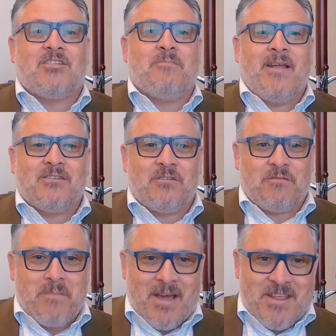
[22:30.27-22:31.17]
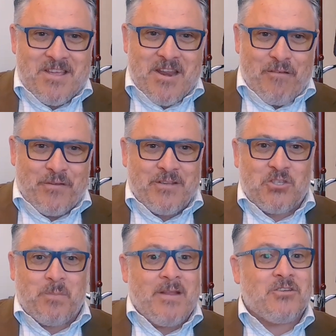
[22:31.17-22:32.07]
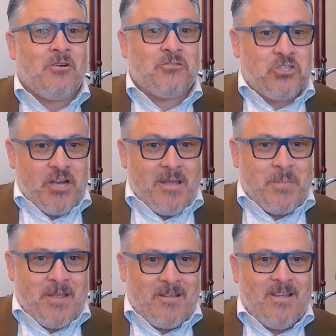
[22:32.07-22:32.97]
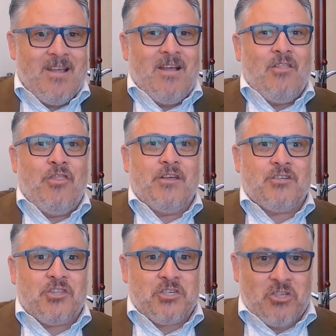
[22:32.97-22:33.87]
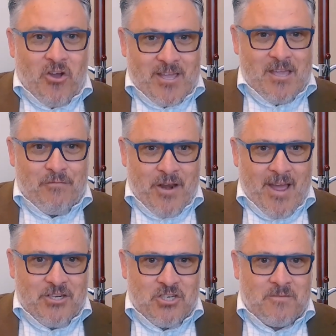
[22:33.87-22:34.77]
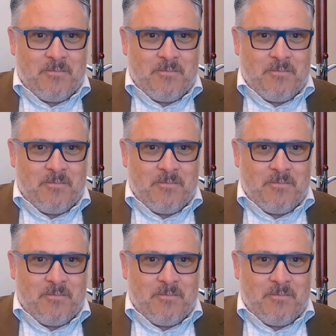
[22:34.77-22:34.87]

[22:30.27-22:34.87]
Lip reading: amounts of money and effort is spent on shaping the psyche of a nation.